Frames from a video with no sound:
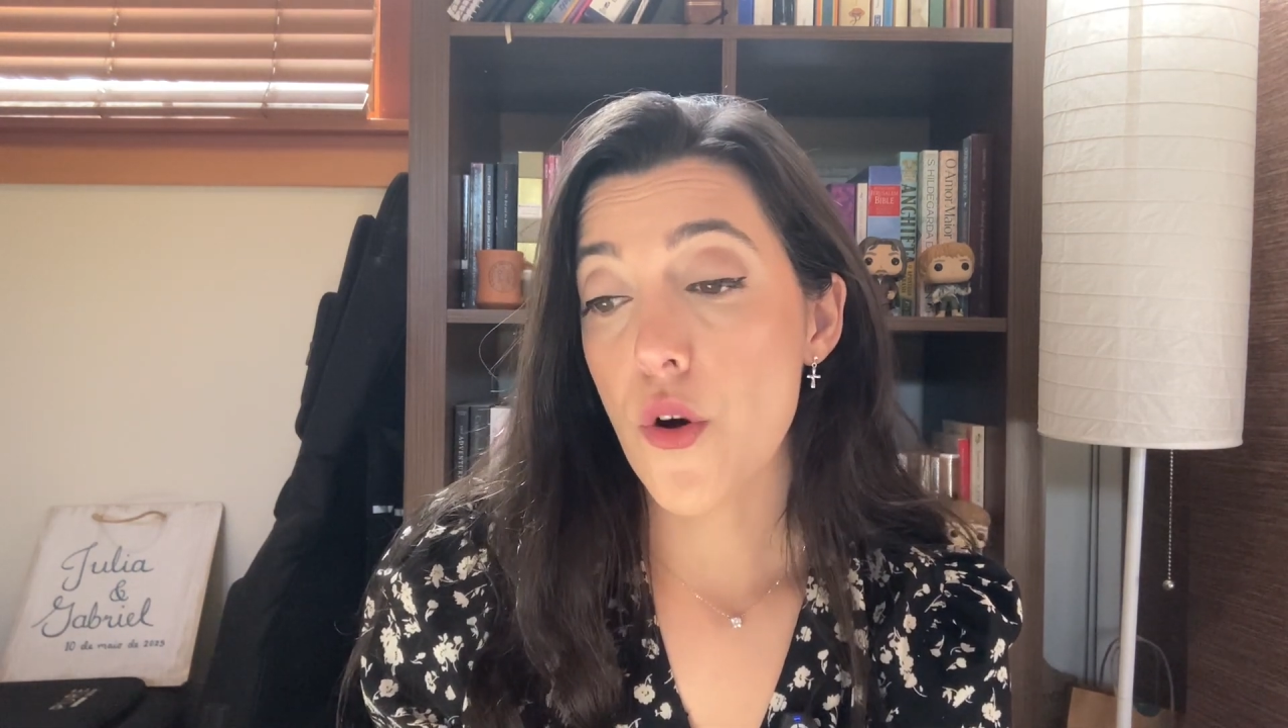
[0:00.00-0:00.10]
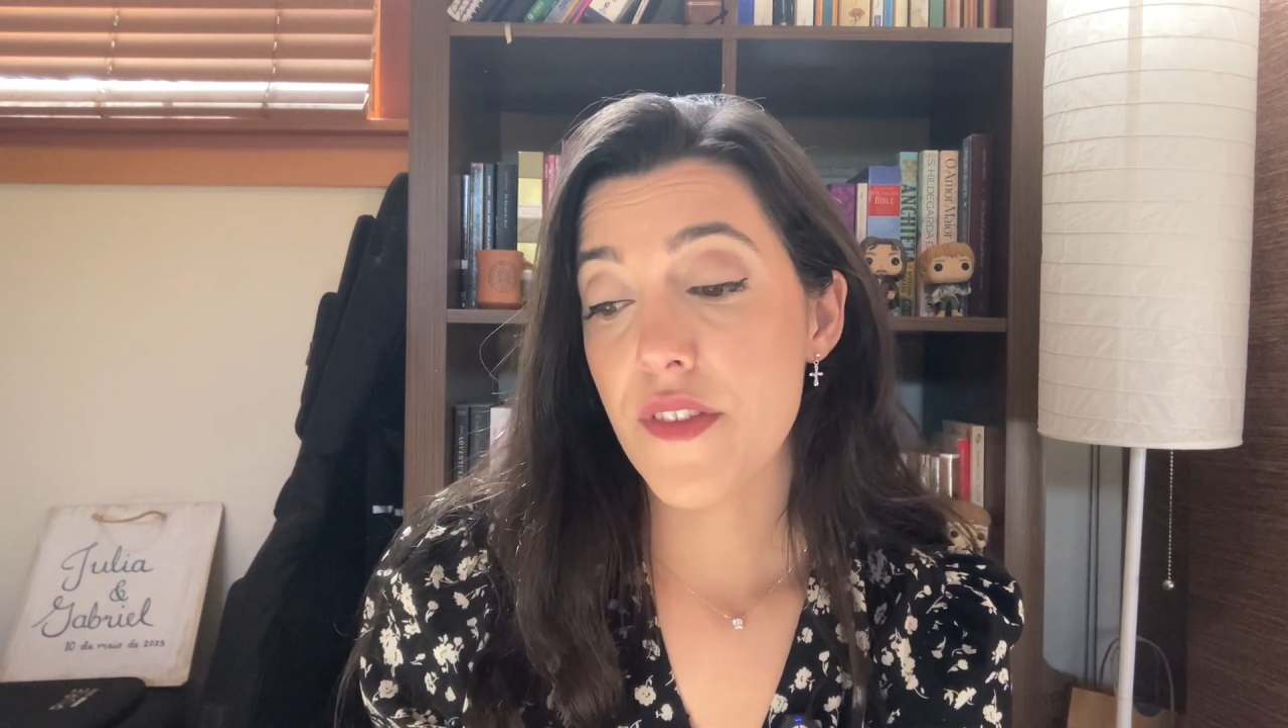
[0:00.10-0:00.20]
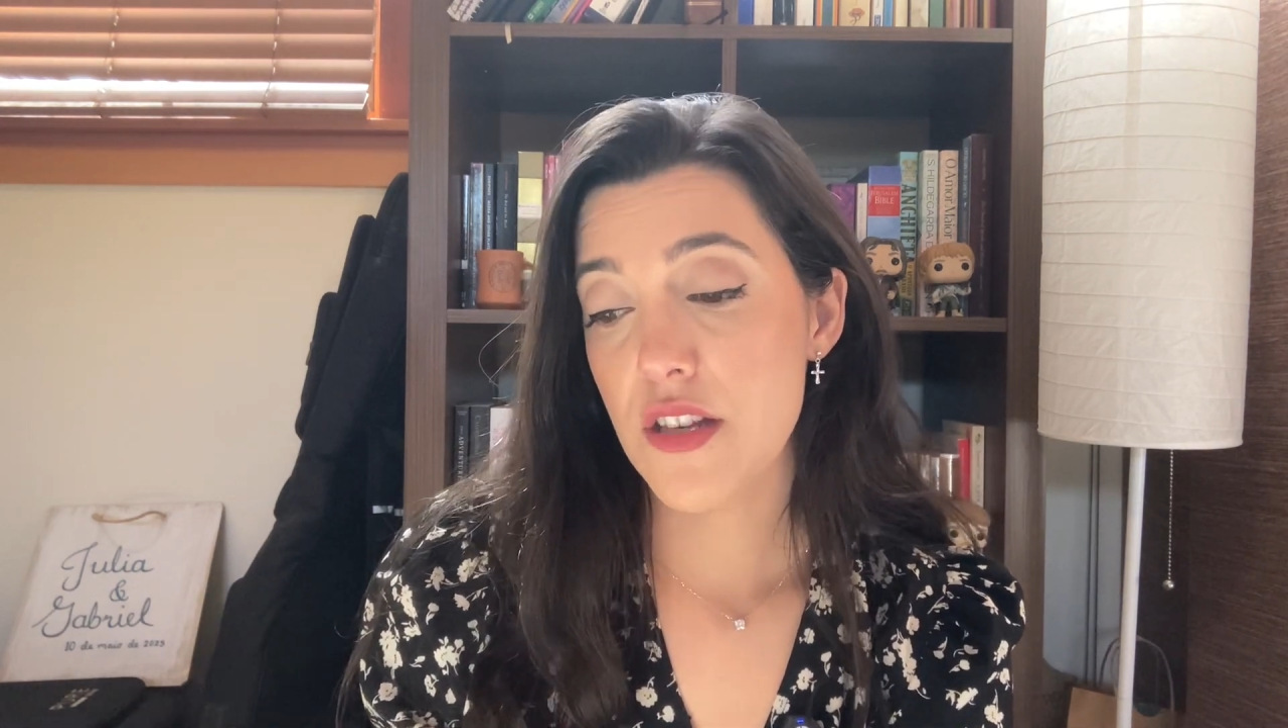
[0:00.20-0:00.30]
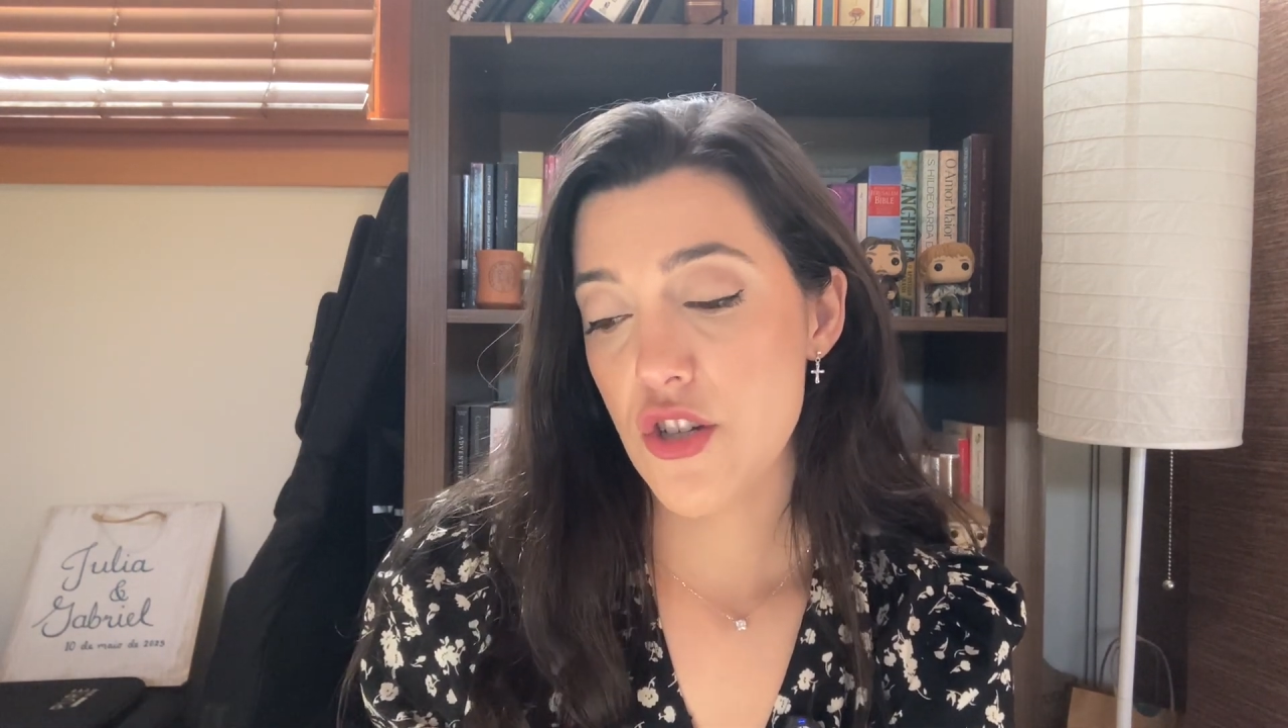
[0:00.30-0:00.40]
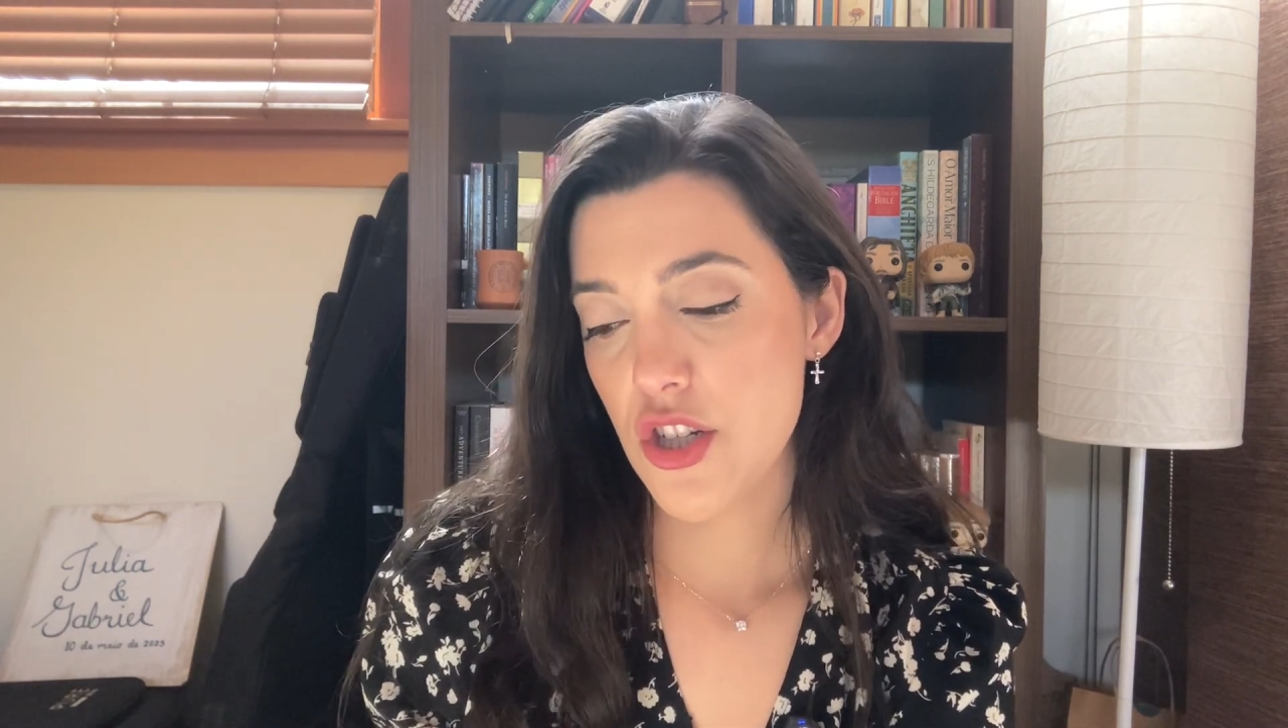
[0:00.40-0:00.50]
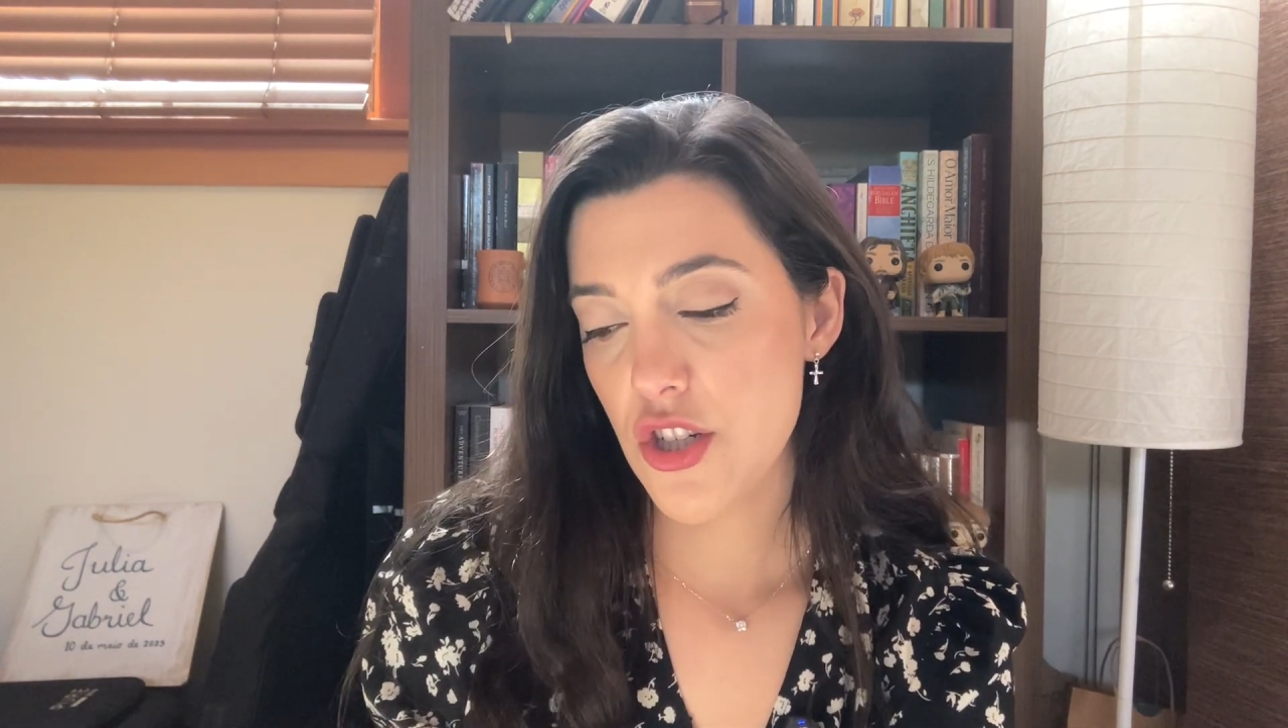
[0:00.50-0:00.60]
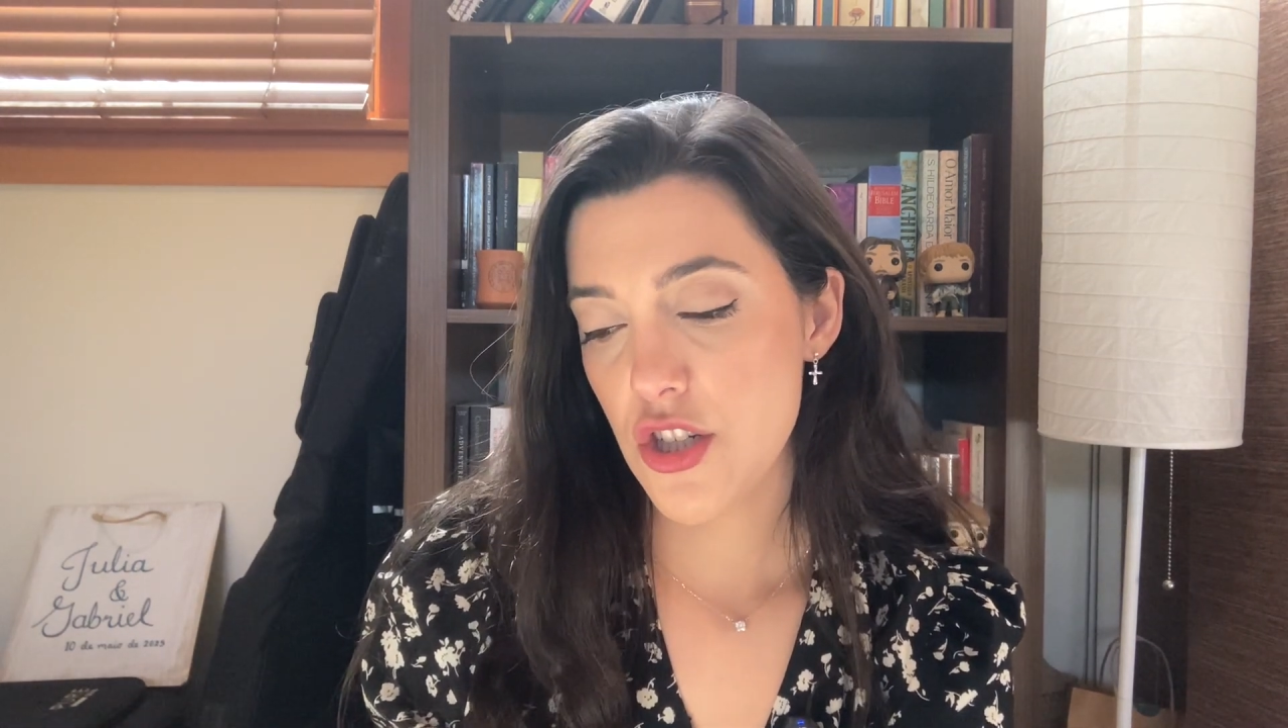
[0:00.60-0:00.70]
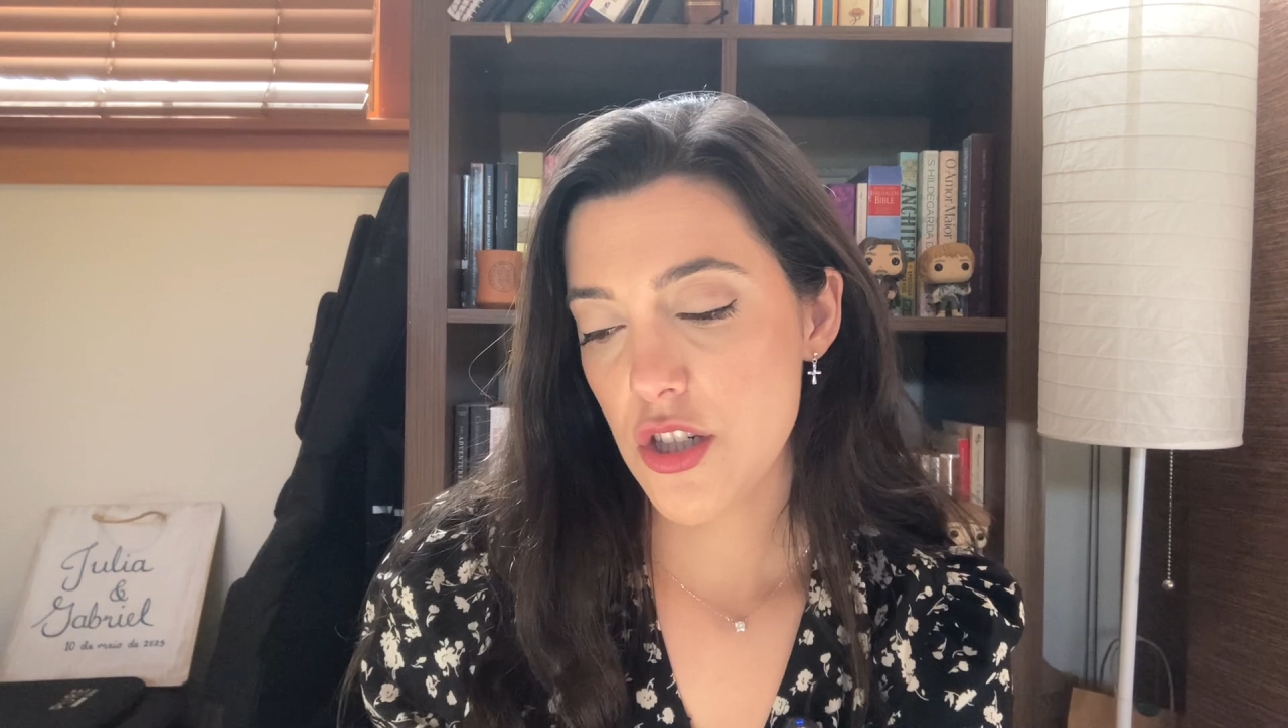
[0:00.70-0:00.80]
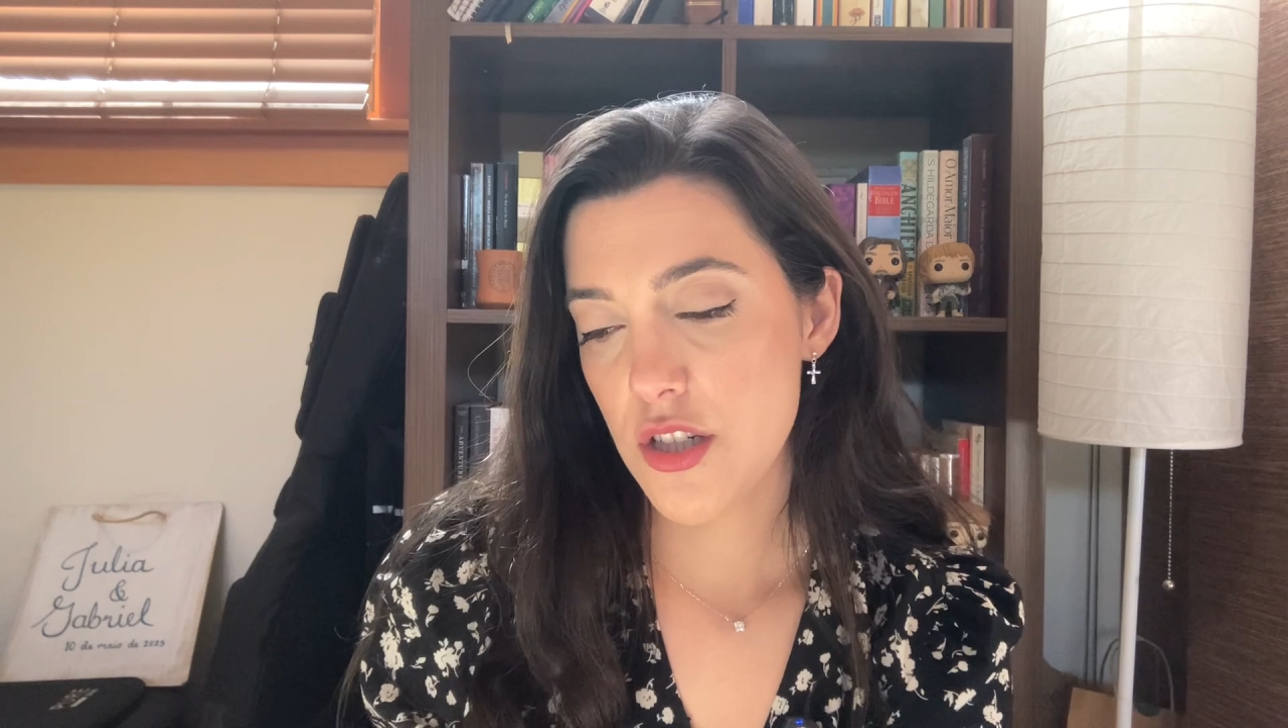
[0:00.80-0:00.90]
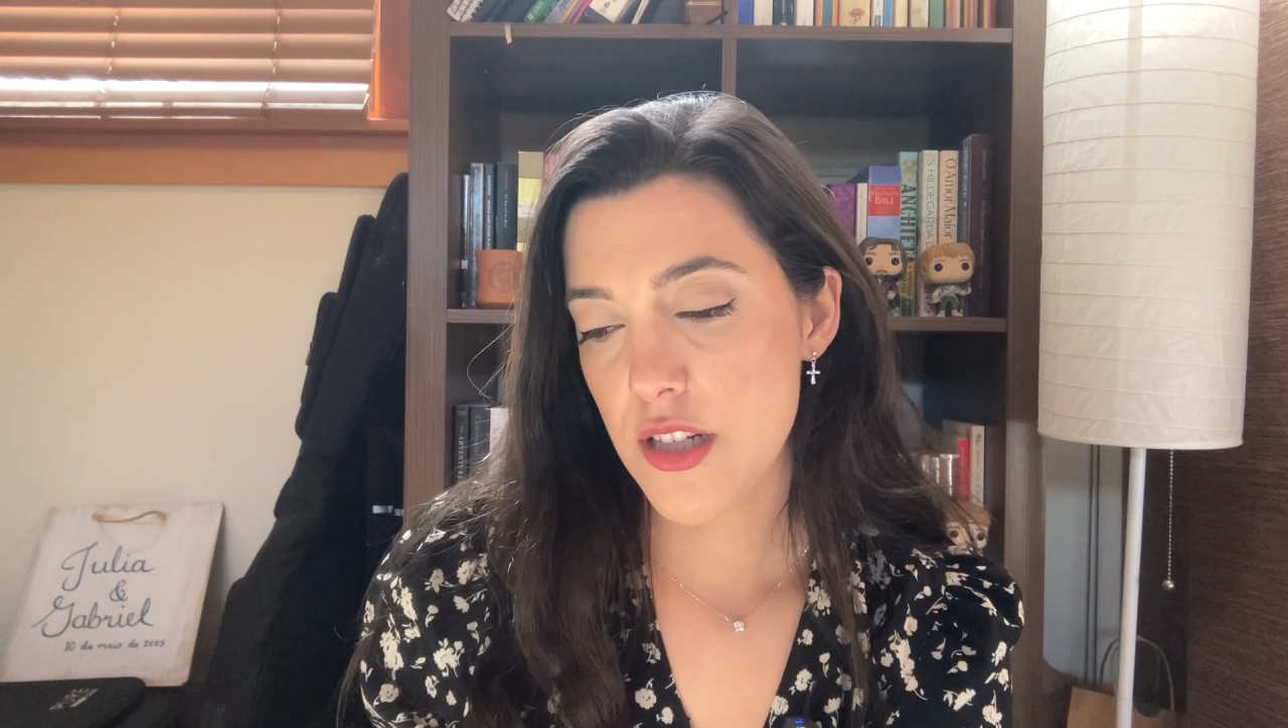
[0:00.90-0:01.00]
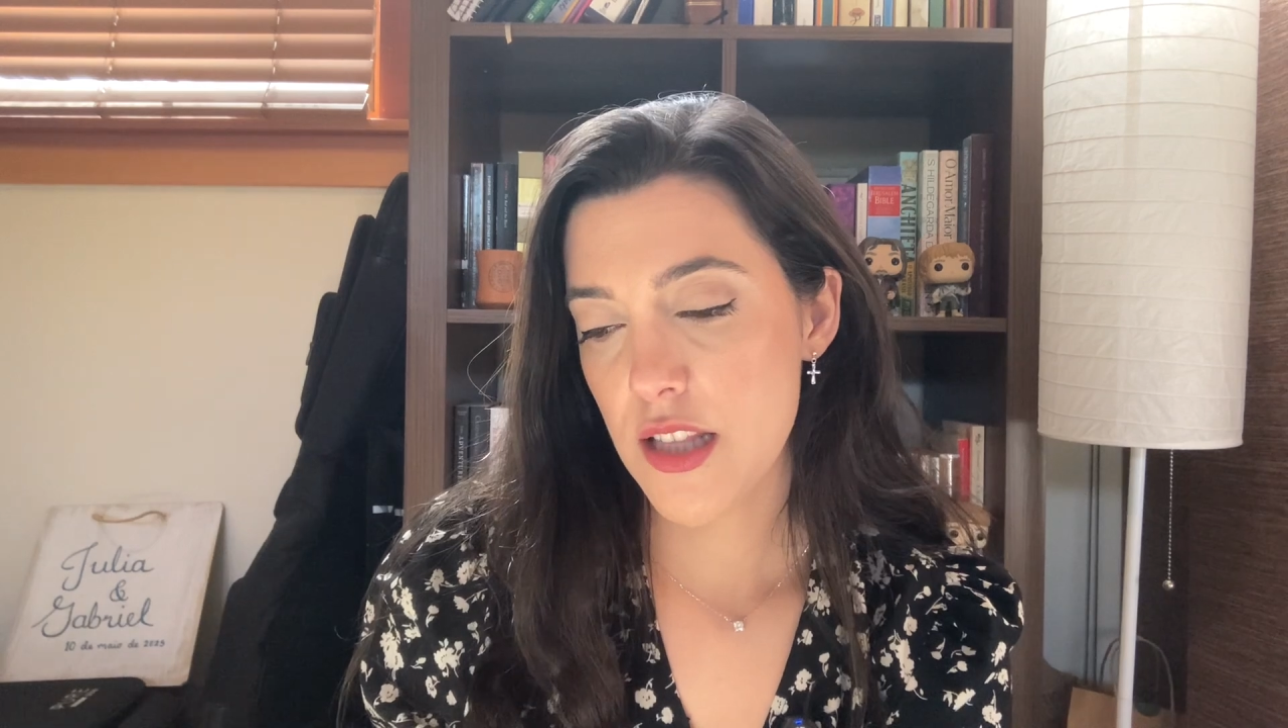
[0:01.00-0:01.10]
than she should,